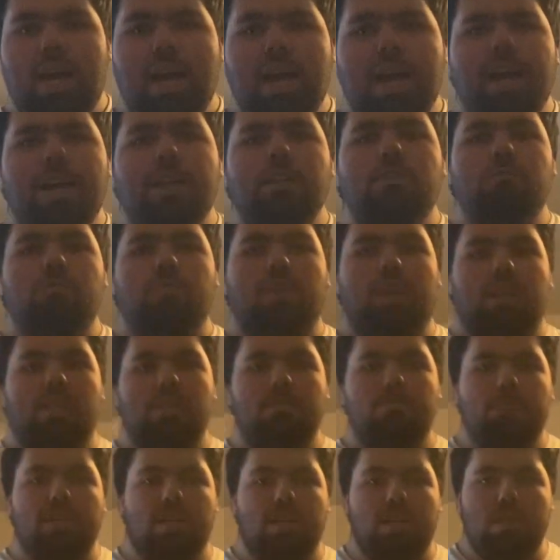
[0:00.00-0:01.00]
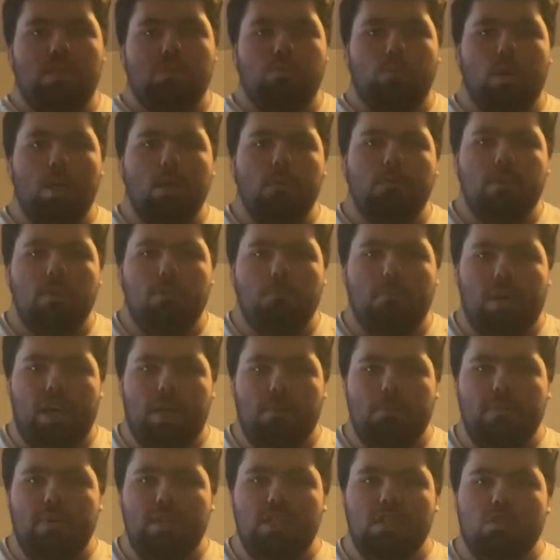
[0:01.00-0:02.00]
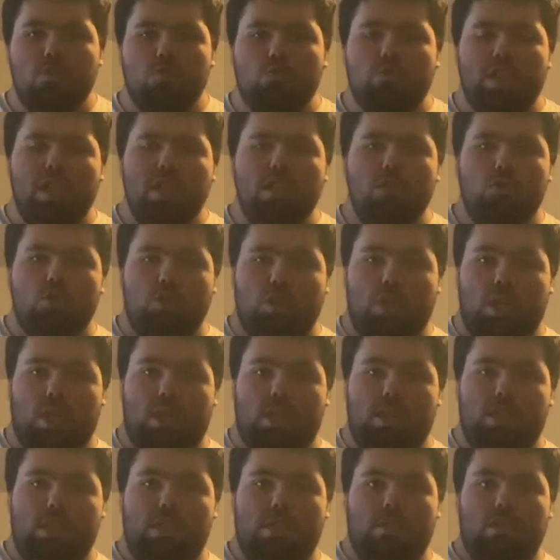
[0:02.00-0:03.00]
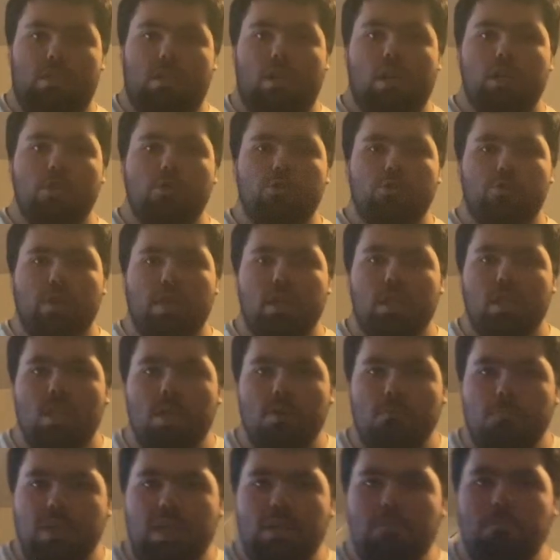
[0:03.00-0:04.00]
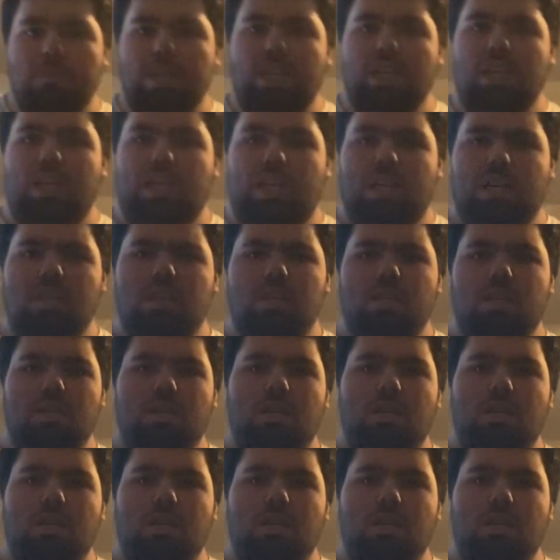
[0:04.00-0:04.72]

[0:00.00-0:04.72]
address because one of you might be strangers, not trying to be mean.